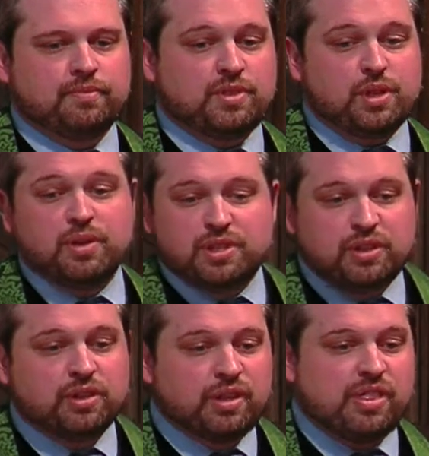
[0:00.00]
So it's a
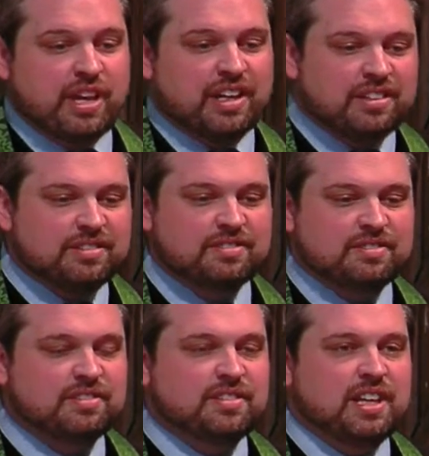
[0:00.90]
good thing
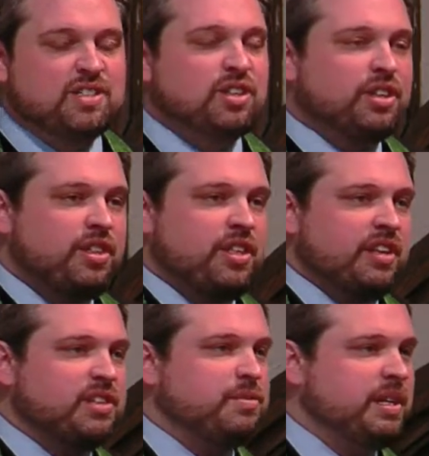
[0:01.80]
it's a good thing
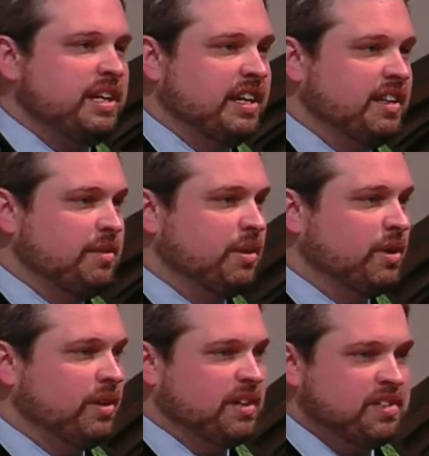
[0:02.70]
this weekend that we're
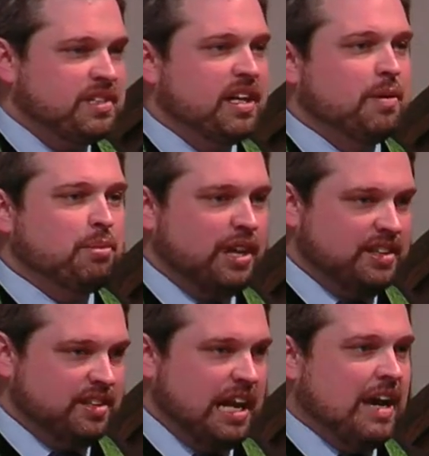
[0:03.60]
going to celebrate
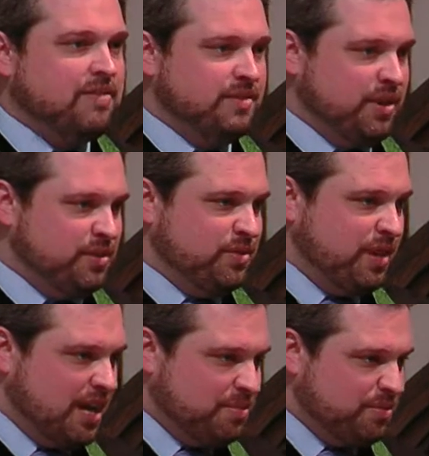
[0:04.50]
the lives of those who've
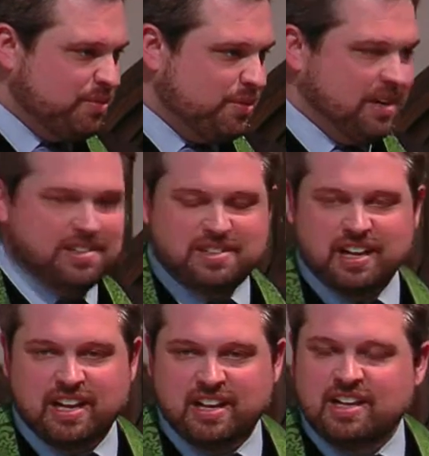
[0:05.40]
gone before and
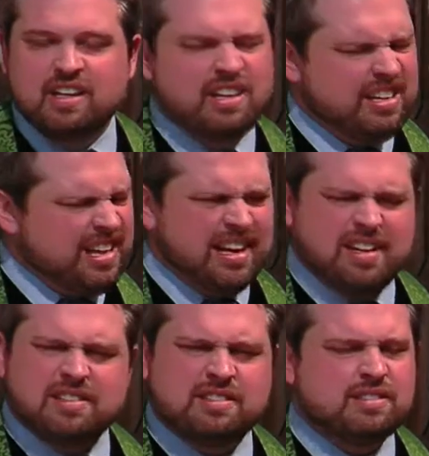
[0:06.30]
say,
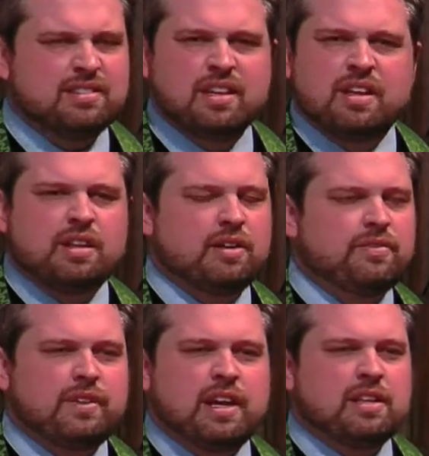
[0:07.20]
Yes, their
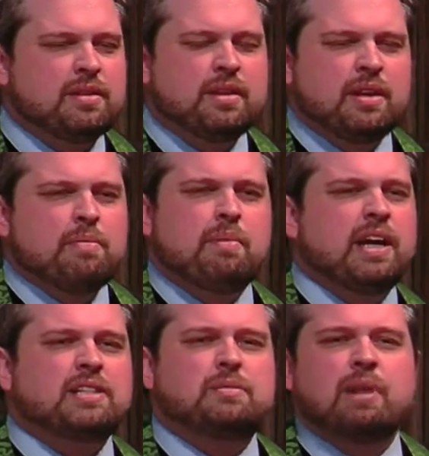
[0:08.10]
faith
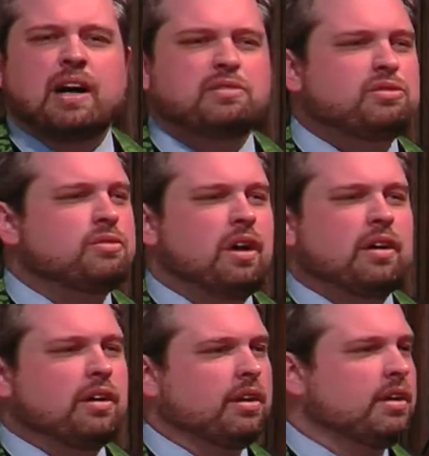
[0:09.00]
makes mine
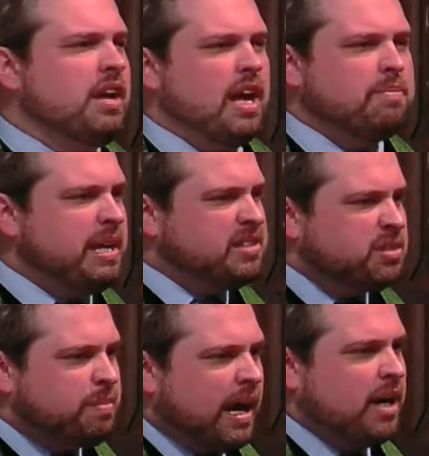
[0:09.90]
stronger and be
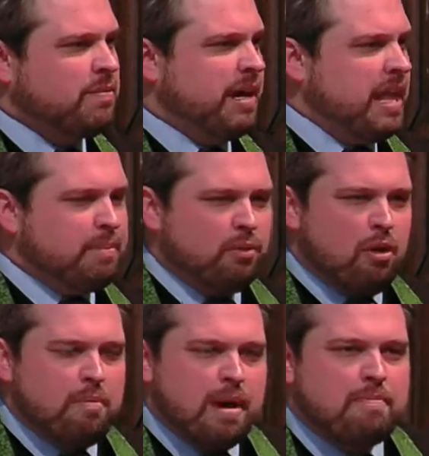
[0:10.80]
inspired by that. But
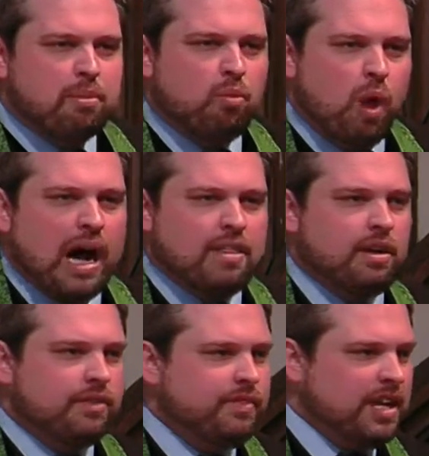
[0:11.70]
remember why
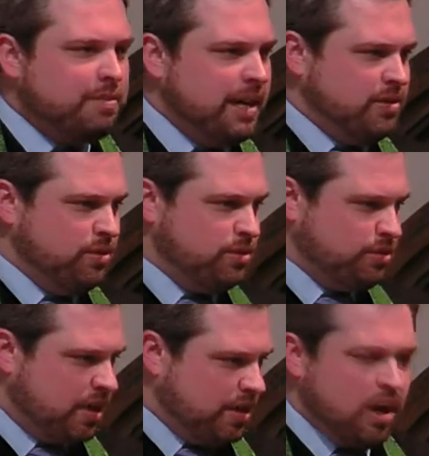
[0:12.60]
their faith makes you
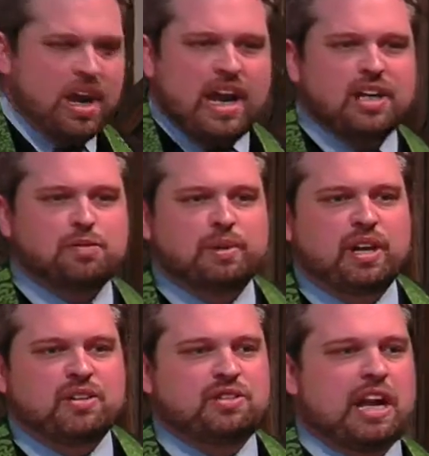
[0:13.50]
stronger. It is
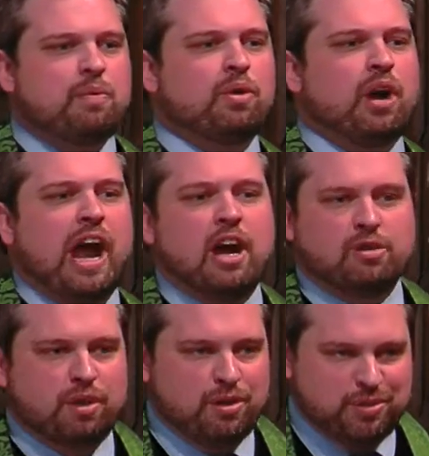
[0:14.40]
because they were
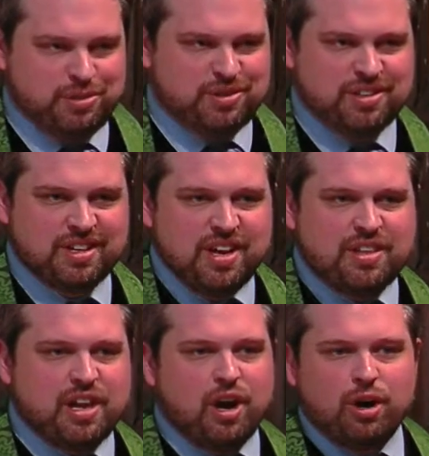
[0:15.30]
arrows
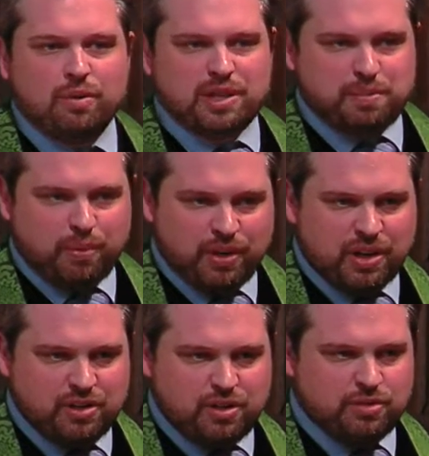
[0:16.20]
that always
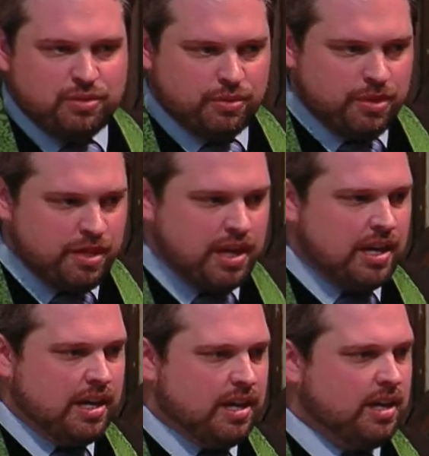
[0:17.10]
pointed you to
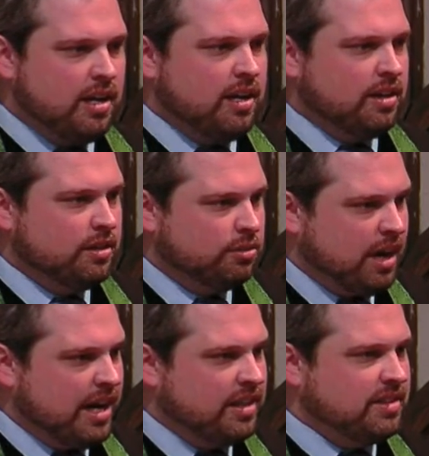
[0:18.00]
the
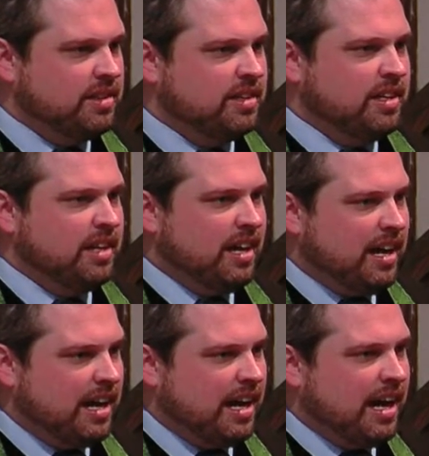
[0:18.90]
great
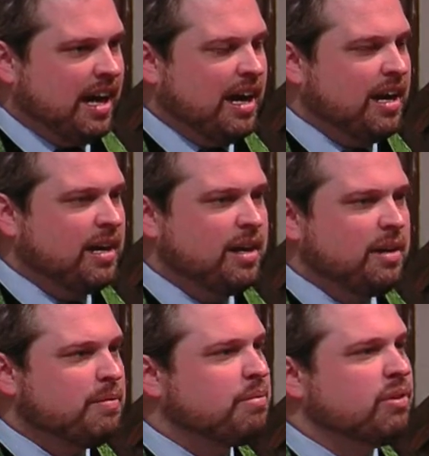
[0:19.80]
high
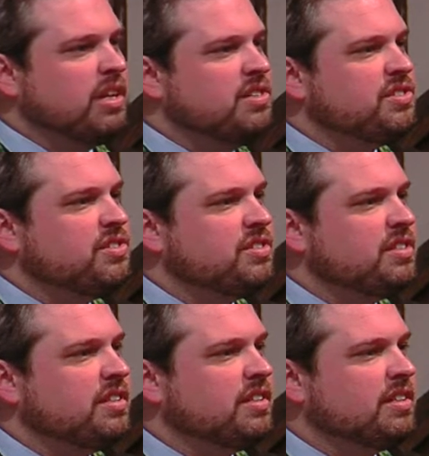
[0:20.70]
priest.